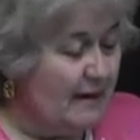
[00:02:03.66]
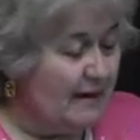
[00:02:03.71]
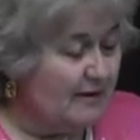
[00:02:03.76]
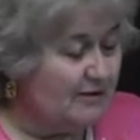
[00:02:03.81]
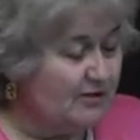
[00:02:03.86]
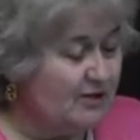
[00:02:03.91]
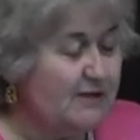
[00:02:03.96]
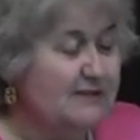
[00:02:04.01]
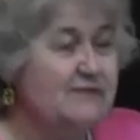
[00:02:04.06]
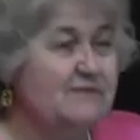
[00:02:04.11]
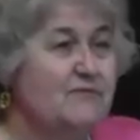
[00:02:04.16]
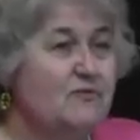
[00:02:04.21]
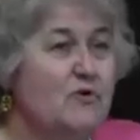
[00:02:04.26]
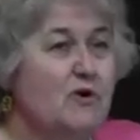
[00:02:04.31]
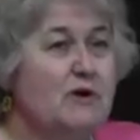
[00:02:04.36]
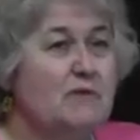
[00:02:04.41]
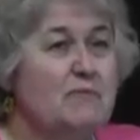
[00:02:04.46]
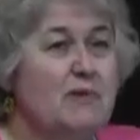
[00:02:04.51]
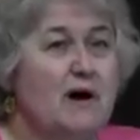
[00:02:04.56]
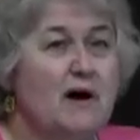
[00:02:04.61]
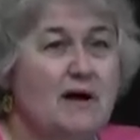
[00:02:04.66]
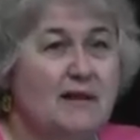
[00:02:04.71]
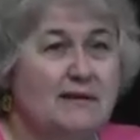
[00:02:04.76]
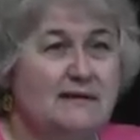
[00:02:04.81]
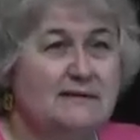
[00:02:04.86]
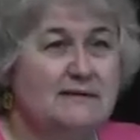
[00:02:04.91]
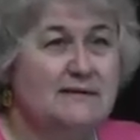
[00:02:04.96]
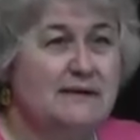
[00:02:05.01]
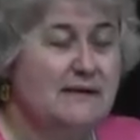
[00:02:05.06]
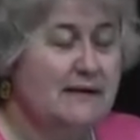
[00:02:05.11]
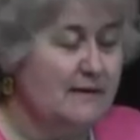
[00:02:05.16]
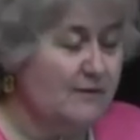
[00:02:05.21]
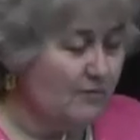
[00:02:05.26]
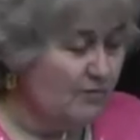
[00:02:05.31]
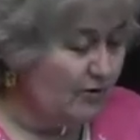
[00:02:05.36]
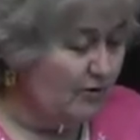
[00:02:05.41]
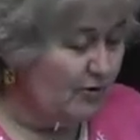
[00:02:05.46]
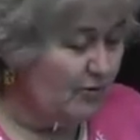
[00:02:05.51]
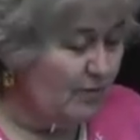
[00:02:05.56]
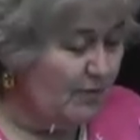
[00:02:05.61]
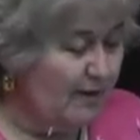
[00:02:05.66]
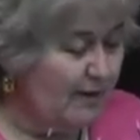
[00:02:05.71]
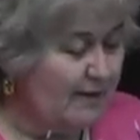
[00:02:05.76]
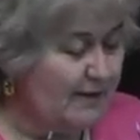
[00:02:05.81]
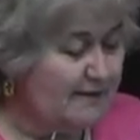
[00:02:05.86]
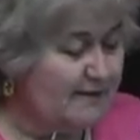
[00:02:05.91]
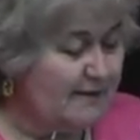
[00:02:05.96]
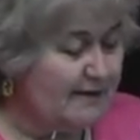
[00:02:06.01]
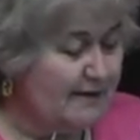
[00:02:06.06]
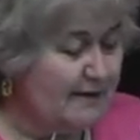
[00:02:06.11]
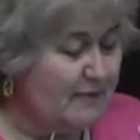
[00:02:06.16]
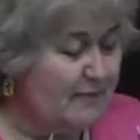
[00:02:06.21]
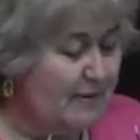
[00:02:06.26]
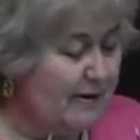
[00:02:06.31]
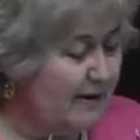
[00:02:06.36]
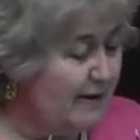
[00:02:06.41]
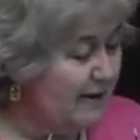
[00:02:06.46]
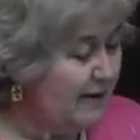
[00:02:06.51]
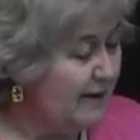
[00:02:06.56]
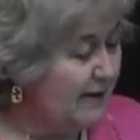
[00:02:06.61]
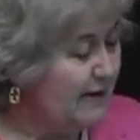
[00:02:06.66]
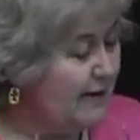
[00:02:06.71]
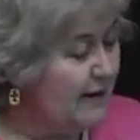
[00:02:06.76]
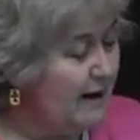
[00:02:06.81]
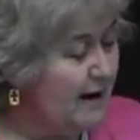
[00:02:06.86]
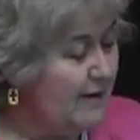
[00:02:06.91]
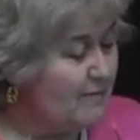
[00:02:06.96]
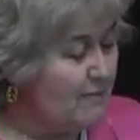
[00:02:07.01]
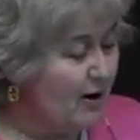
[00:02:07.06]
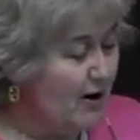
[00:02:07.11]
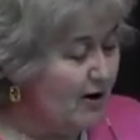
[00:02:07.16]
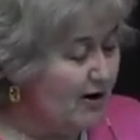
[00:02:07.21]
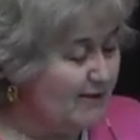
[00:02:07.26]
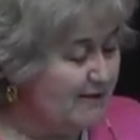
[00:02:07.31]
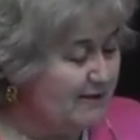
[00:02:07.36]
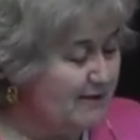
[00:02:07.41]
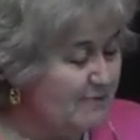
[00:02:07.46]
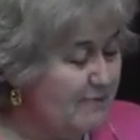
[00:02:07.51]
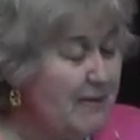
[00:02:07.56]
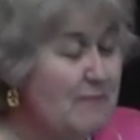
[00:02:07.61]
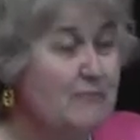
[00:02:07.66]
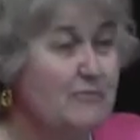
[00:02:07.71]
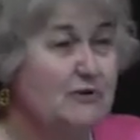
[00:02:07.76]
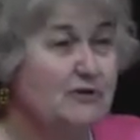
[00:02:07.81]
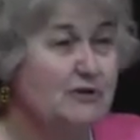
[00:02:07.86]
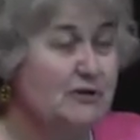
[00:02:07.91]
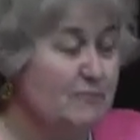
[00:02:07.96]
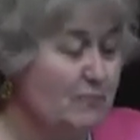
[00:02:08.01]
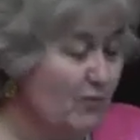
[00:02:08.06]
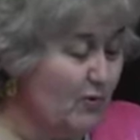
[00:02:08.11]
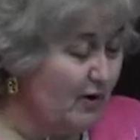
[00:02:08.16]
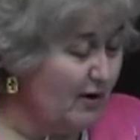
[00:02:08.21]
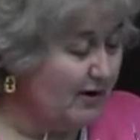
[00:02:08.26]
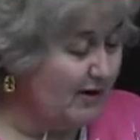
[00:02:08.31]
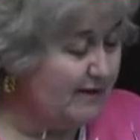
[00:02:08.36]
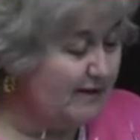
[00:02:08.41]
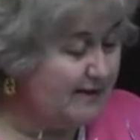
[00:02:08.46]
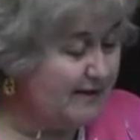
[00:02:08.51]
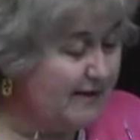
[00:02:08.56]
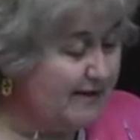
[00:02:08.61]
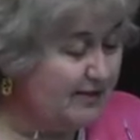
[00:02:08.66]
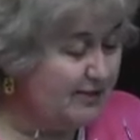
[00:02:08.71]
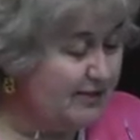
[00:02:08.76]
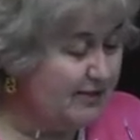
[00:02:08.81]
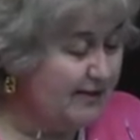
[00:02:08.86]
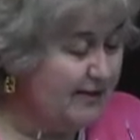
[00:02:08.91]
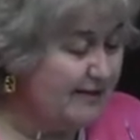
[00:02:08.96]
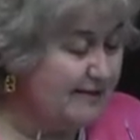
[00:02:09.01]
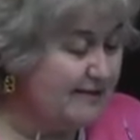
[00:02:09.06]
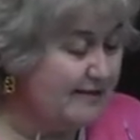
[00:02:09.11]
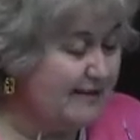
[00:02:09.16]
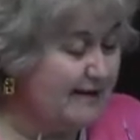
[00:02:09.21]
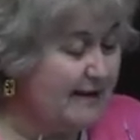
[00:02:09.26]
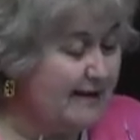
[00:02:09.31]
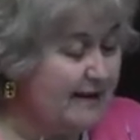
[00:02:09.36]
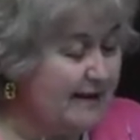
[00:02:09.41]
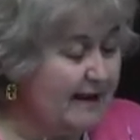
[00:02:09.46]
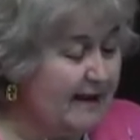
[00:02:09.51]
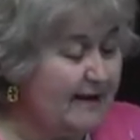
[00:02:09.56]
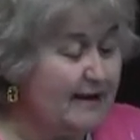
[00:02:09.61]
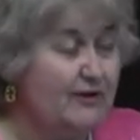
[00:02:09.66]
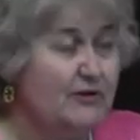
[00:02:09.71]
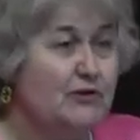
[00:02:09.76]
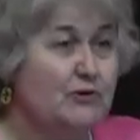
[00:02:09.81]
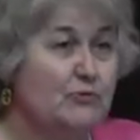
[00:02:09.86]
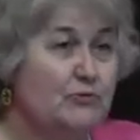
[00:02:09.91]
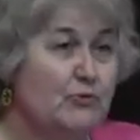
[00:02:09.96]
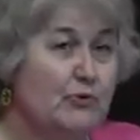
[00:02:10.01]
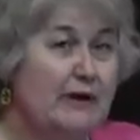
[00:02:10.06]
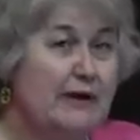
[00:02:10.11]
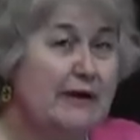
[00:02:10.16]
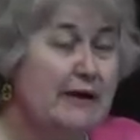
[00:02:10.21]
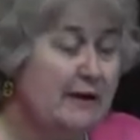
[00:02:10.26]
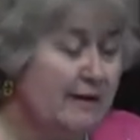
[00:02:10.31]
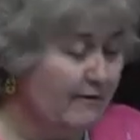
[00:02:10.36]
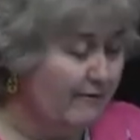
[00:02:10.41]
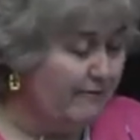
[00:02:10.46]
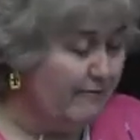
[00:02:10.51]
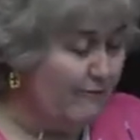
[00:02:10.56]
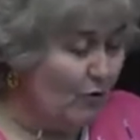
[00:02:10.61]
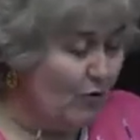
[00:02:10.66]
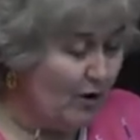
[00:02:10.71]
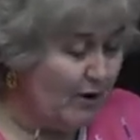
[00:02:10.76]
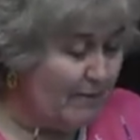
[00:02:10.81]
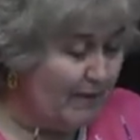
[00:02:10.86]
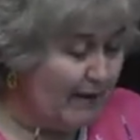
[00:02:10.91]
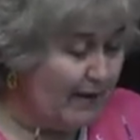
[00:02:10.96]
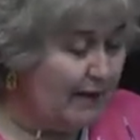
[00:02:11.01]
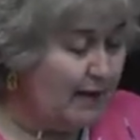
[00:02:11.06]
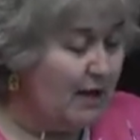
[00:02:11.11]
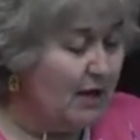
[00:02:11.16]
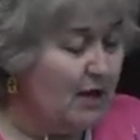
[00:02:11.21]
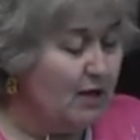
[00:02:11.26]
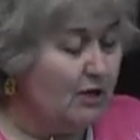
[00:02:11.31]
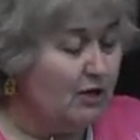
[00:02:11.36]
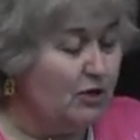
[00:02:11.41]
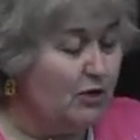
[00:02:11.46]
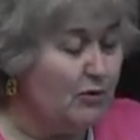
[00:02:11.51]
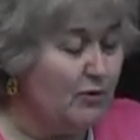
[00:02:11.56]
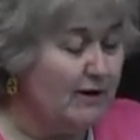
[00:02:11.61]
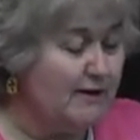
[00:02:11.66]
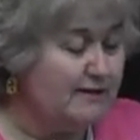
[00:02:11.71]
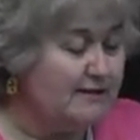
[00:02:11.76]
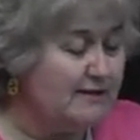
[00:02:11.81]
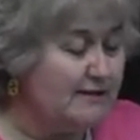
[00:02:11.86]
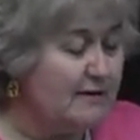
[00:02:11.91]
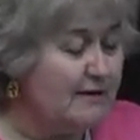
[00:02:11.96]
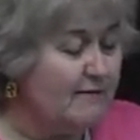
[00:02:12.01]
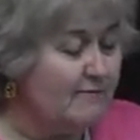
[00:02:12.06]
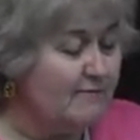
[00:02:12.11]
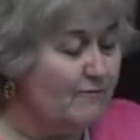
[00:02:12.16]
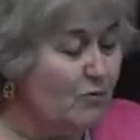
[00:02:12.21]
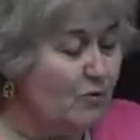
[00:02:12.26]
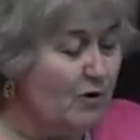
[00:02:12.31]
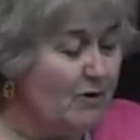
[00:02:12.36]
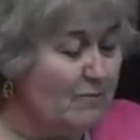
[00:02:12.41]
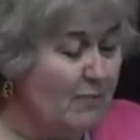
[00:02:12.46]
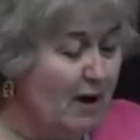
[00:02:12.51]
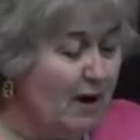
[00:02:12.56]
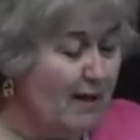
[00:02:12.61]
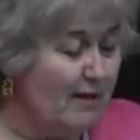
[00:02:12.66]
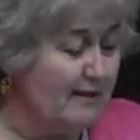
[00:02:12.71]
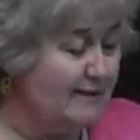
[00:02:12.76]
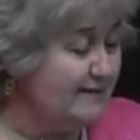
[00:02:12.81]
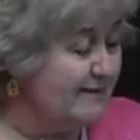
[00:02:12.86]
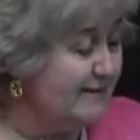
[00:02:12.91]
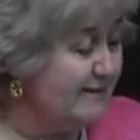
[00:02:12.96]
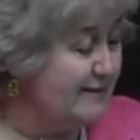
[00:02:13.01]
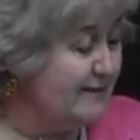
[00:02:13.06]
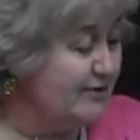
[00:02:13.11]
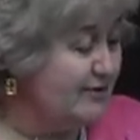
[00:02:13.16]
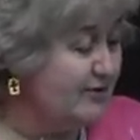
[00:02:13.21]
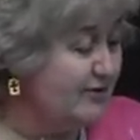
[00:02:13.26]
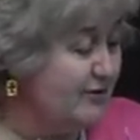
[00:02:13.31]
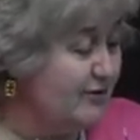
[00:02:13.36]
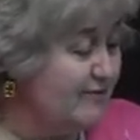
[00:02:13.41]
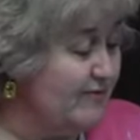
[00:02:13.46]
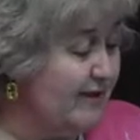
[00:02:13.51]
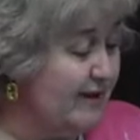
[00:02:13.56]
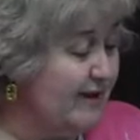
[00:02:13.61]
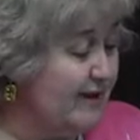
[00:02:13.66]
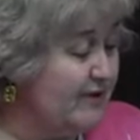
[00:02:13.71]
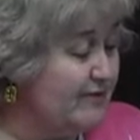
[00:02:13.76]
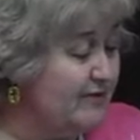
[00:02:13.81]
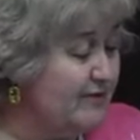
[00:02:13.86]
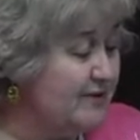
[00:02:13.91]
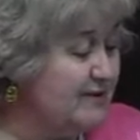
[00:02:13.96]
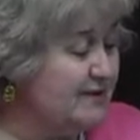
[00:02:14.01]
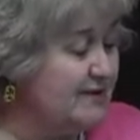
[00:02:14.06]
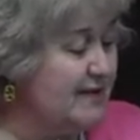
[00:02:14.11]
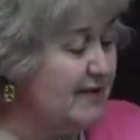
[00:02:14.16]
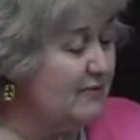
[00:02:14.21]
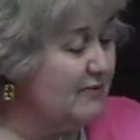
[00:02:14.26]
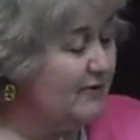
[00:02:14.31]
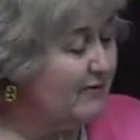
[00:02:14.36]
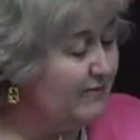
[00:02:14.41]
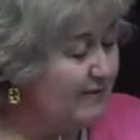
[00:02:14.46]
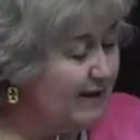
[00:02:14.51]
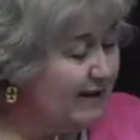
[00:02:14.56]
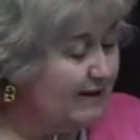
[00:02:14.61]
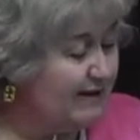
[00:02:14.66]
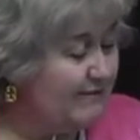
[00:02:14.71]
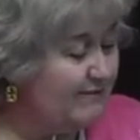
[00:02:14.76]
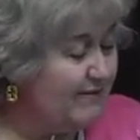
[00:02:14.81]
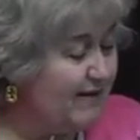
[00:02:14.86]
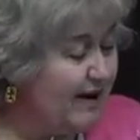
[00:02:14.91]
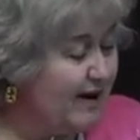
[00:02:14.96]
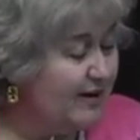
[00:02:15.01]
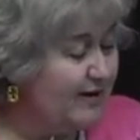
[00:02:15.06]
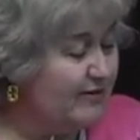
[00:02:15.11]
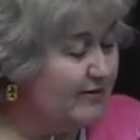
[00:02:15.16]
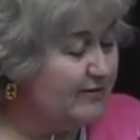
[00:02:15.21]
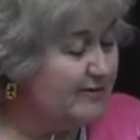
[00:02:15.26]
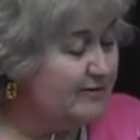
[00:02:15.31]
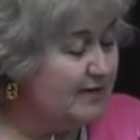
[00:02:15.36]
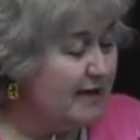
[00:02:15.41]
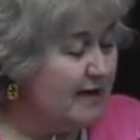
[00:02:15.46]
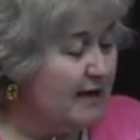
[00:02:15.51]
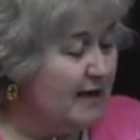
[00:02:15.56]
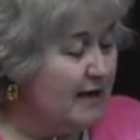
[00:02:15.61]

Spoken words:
The Just Foreign Policy Group is an independent and nonpartisan membership organization that's dedicated to reforming U.S. foreign policy to serve the interests and reflect the values